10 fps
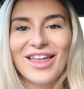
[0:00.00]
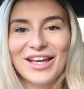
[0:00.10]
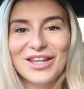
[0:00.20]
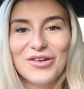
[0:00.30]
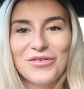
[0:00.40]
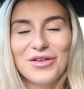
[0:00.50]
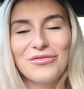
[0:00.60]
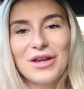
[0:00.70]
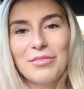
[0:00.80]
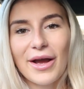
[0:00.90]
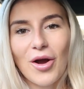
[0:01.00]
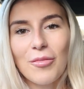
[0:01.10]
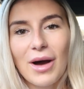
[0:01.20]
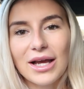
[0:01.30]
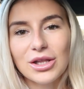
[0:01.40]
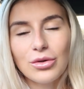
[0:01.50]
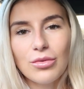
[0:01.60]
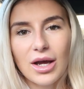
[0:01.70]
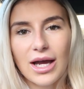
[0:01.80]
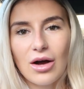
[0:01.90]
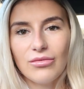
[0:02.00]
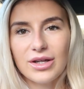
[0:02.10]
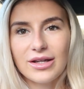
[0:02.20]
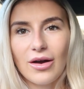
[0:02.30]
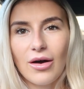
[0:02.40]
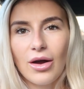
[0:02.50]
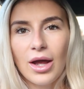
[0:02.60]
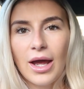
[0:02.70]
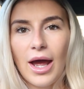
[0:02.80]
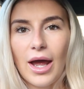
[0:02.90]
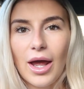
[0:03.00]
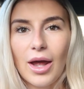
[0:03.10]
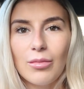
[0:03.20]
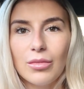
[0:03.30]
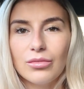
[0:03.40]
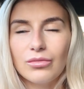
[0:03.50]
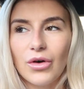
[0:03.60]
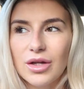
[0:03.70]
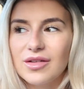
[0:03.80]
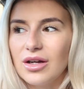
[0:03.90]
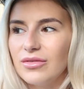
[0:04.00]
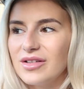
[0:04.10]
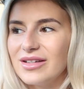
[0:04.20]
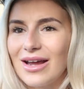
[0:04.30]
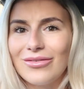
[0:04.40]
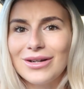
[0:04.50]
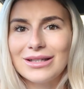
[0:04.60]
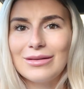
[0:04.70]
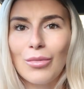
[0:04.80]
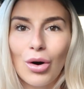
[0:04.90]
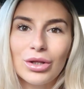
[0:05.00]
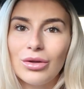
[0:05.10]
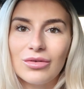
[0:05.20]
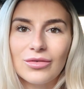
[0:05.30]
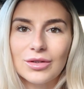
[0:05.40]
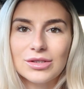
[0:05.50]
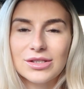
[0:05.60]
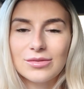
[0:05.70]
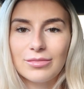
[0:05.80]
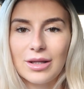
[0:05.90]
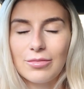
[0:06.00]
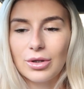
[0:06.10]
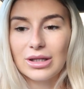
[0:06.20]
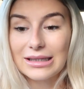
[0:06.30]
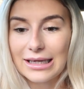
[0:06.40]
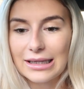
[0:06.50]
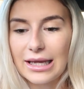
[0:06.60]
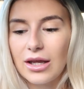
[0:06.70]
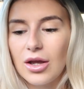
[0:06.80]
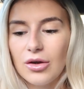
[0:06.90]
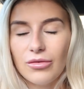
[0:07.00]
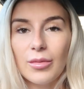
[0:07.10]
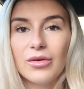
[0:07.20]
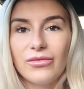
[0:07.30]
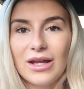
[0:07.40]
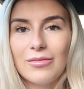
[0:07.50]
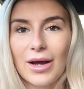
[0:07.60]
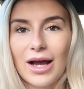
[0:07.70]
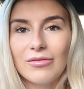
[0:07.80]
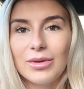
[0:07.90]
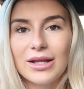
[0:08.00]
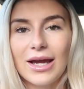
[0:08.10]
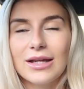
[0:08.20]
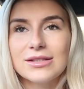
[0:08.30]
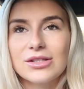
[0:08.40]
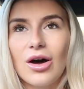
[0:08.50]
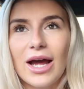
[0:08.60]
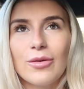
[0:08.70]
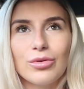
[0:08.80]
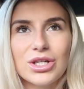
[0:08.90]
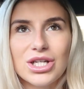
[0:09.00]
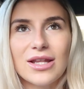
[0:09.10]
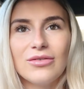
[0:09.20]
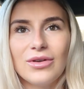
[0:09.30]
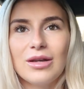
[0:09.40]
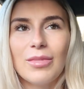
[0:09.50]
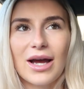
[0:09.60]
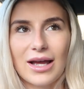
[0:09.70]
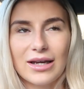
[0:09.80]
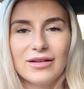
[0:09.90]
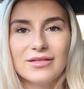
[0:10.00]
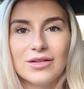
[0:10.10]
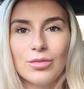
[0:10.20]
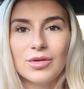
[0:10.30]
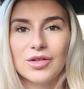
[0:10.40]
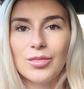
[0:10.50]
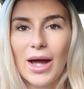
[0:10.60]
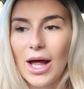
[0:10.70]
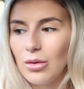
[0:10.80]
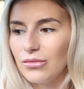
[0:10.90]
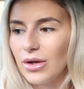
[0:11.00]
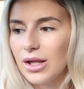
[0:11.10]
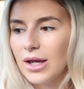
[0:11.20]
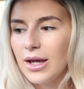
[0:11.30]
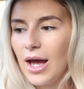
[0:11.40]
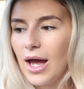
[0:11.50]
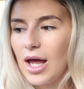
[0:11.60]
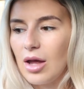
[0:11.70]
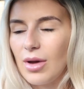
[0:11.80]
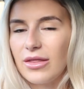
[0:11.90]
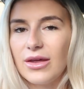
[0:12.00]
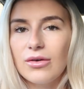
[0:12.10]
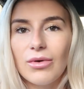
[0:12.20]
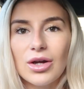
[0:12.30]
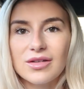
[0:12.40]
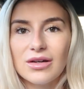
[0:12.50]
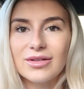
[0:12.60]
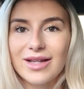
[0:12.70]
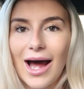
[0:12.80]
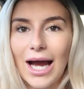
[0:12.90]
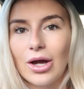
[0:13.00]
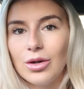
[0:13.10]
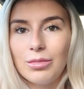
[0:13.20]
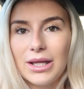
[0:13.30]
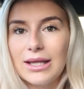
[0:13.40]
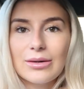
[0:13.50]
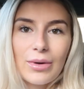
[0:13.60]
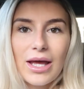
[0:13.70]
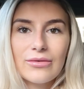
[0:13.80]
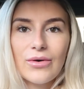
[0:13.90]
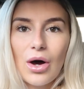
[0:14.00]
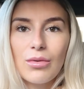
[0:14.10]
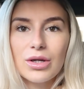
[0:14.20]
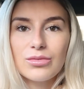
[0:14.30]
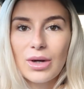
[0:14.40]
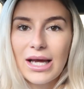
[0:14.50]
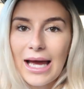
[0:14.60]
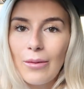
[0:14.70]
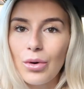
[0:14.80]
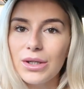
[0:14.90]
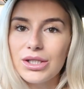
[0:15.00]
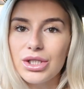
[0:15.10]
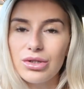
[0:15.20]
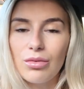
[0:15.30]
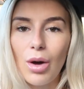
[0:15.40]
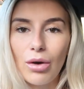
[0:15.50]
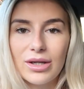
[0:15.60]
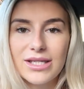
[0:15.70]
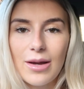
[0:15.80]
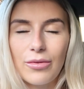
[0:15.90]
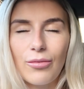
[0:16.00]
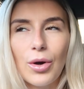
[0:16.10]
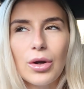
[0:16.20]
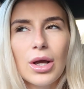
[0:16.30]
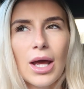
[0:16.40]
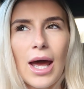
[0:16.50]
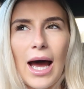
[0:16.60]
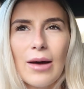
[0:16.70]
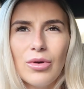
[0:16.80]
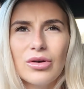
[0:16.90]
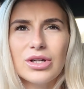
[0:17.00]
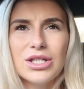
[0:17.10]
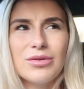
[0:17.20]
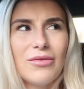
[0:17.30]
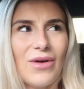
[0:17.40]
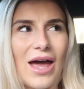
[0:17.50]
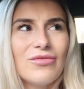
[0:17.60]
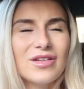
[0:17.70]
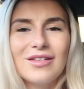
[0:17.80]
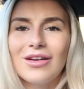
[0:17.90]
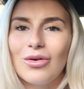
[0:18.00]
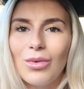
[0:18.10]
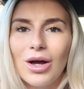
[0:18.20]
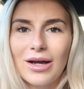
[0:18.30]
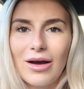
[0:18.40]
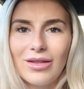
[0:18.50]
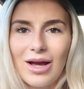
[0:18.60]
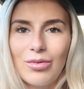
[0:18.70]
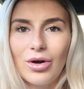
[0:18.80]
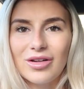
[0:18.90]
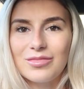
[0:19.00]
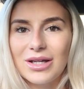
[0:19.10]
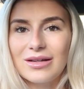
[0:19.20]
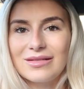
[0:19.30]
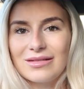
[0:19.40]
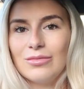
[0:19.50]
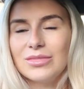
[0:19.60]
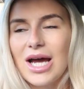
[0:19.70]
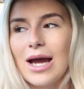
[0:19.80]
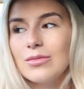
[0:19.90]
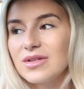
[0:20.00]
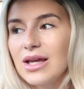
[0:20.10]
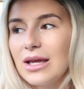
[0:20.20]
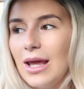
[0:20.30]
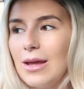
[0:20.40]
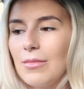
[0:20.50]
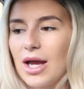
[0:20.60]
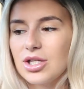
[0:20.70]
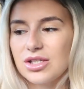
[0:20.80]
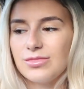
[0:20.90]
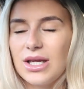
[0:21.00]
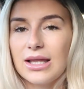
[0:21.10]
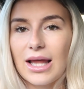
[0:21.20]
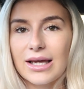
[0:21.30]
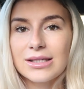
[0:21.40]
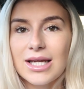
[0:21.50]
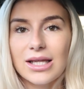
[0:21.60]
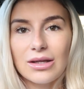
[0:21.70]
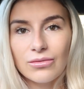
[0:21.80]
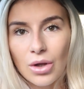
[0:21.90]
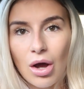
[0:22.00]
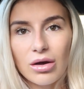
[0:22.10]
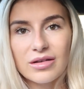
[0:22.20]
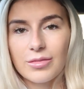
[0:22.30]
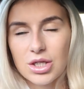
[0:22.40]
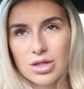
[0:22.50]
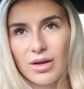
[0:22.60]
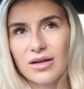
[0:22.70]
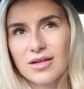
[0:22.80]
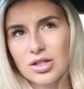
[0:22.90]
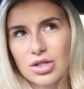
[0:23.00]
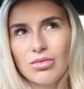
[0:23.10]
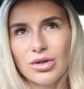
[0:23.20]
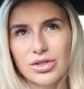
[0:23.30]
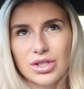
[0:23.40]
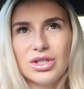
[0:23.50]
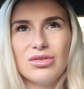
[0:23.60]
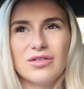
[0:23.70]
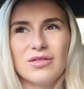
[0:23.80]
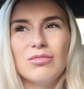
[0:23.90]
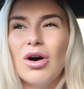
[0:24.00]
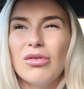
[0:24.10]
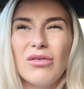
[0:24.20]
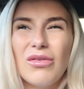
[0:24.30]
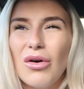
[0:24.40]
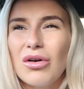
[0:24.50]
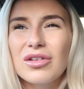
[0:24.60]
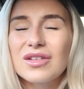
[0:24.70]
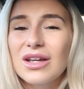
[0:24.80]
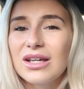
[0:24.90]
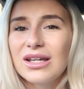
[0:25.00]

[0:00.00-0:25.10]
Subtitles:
Thank you for the feedback on my glute workout video. Voiceovers are definitely more useful to some people, clearly, from the feedback I've been getting. So I appreciate the feedback, and it's super, super helpful. I think voiceovers are going to be the way forward when I am wanting to do a more in-depth one. I'm not going to do it for every single workout that I post, because sometimes it might just be in like a daily vlog, especially because I do want to do some more of those